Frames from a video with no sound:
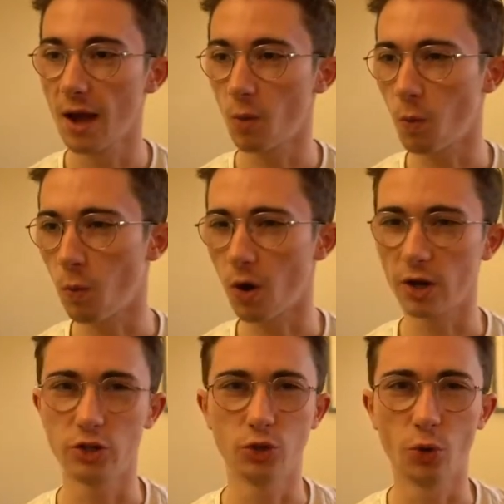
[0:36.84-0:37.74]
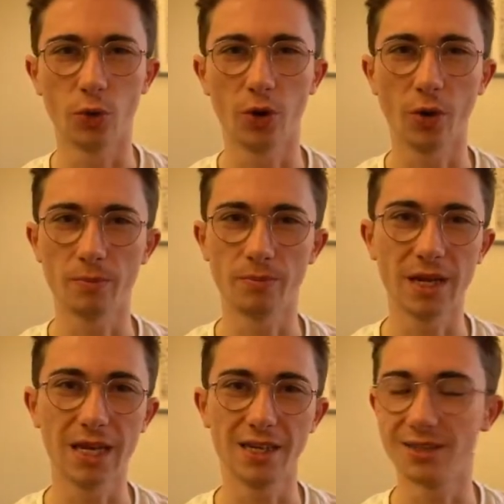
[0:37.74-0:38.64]
what a doorknob
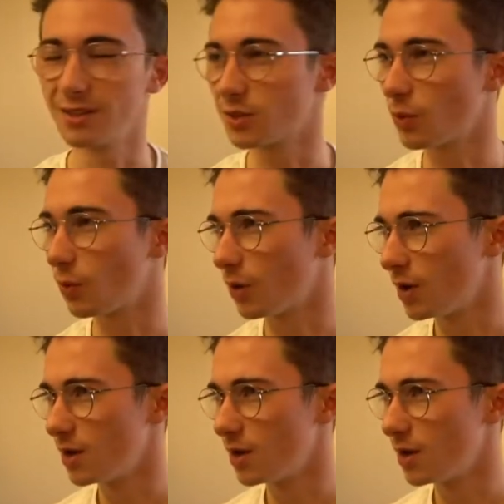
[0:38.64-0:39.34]
means, or